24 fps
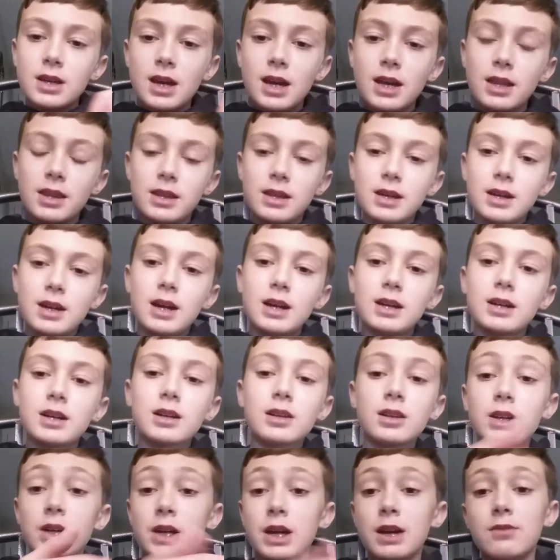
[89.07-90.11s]
and they kind of
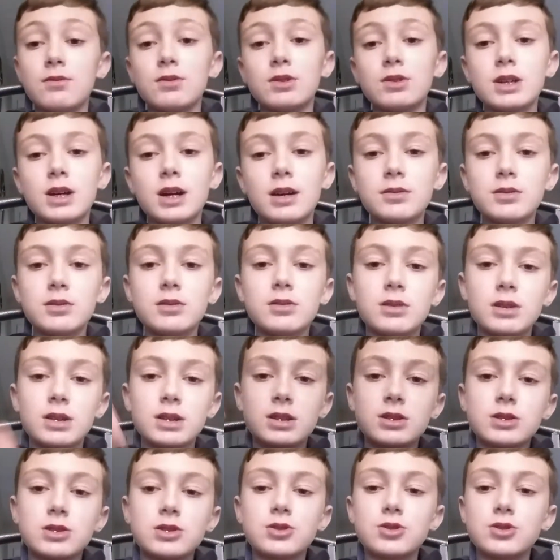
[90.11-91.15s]
click every time that you
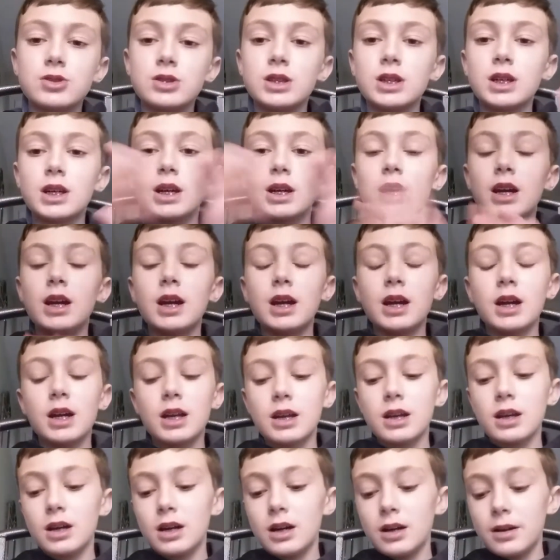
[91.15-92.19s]
hit the string,
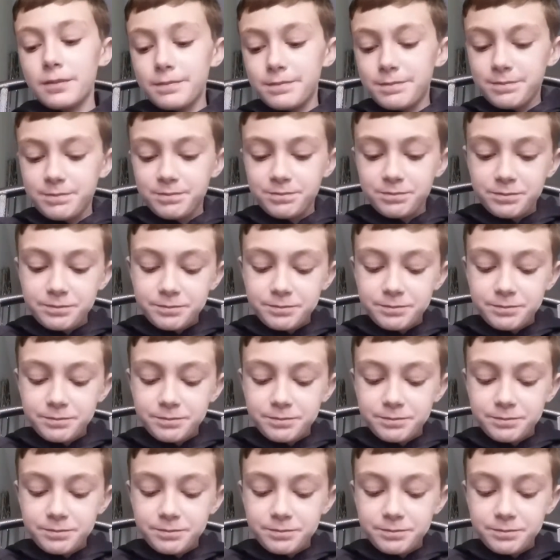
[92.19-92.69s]
and